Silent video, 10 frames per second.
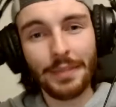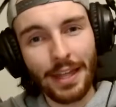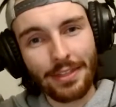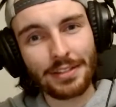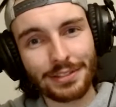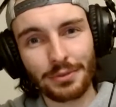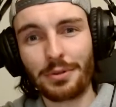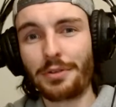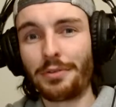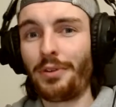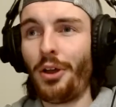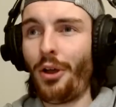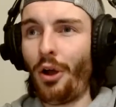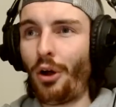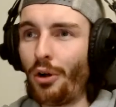this sort of
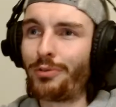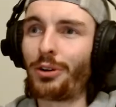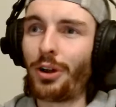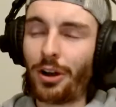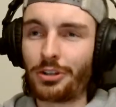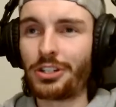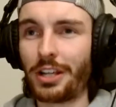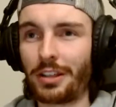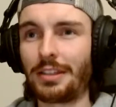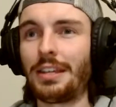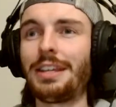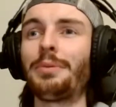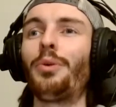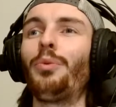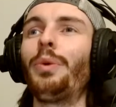overarching theme
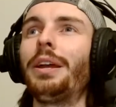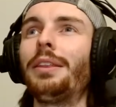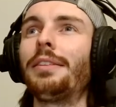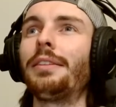with